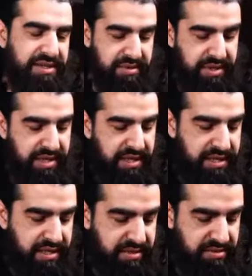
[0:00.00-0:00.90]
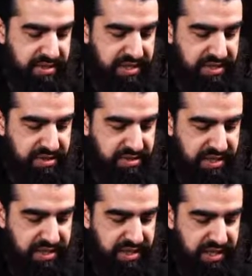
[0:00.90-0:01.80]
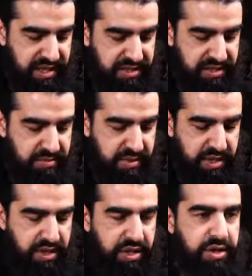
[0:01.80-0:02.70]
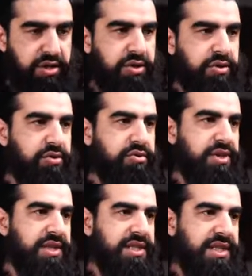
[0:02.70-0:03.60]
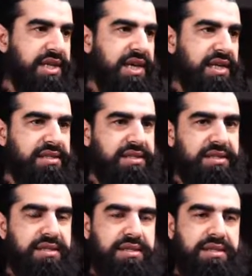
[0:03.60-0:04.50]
Okay, all right. So let's check out some curious cats.